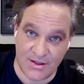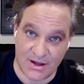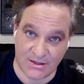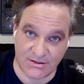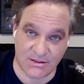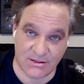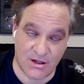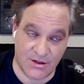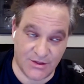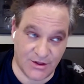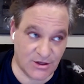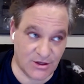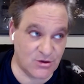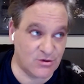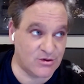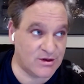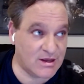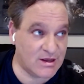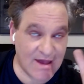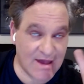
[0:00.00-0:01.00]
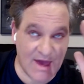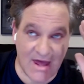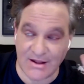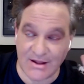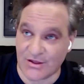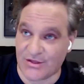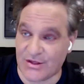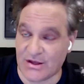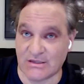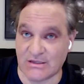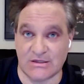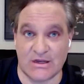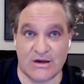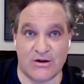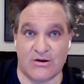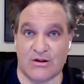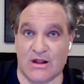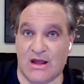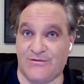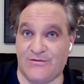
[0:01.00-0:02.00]
That's another thing. You can get into things
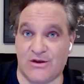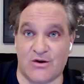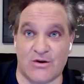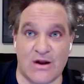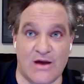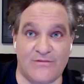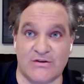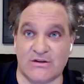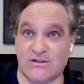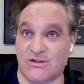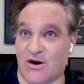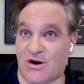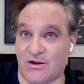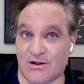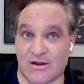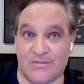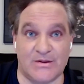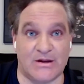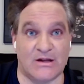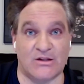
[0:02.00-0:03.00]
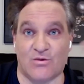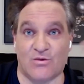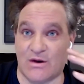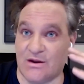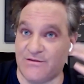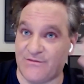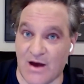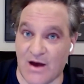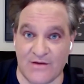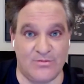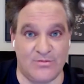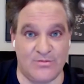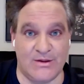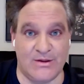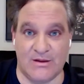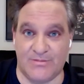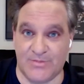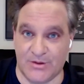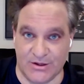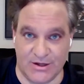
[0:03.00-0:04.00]
later in life. You don't have to start something at 25 and
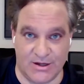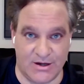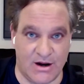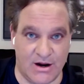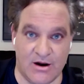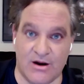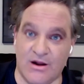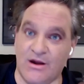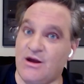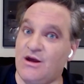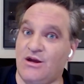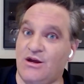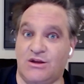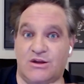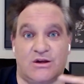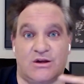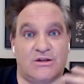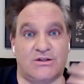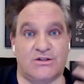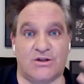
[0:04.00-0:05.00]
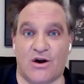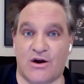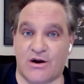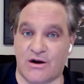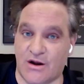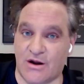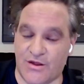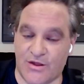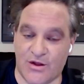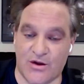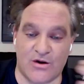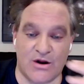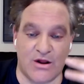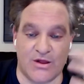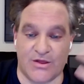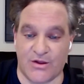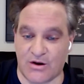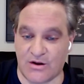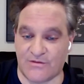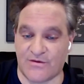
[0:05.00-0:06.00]
be a billionaire. You can start it at
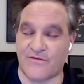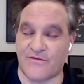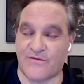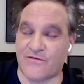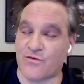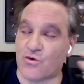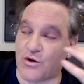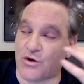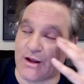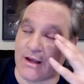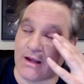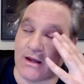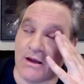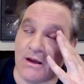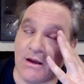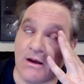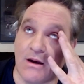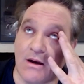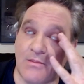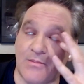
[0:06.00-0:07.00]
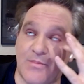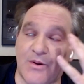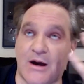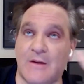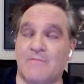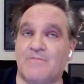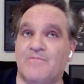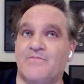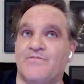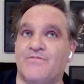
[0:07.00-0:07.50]
30, 35, 40. But